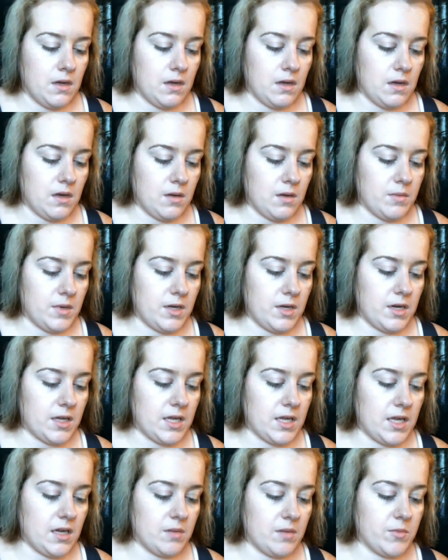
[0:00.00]
And
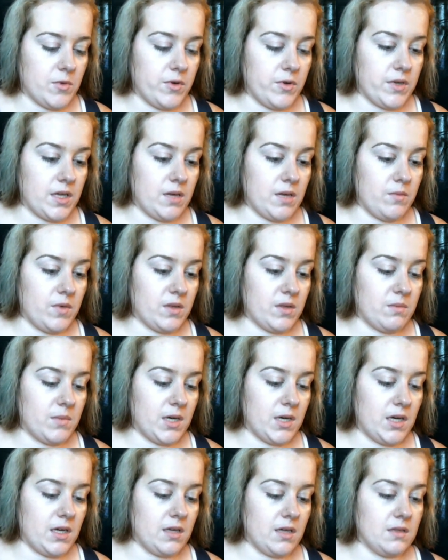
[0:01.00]
again, I'm going in with
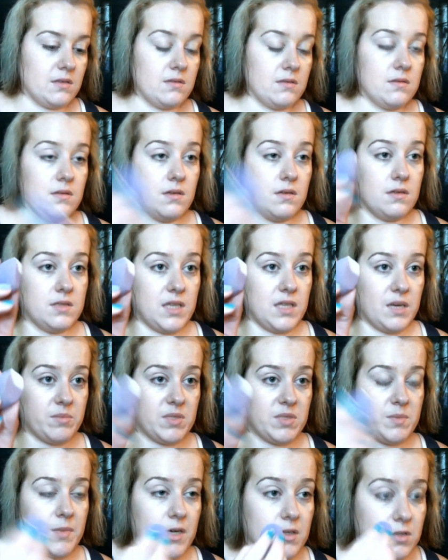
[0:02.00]
my damp
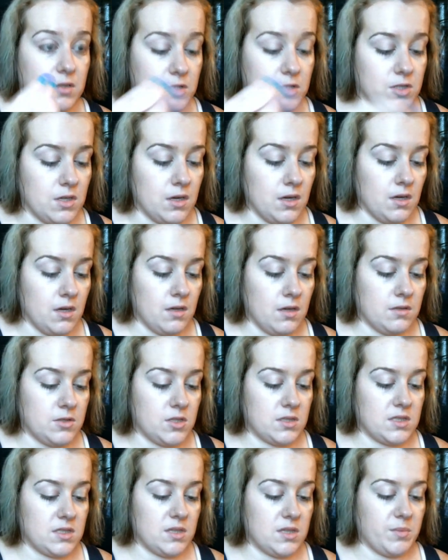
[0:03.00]
sponge,
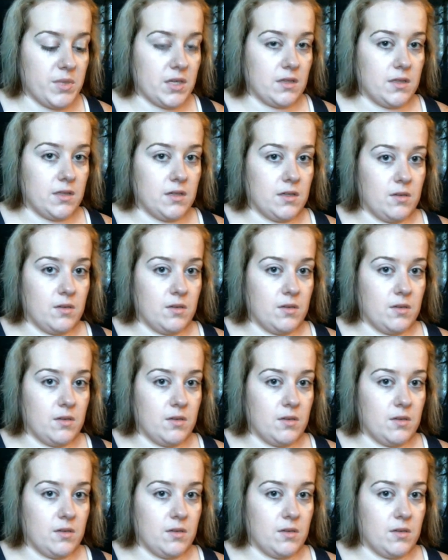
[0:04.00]
just dipping a little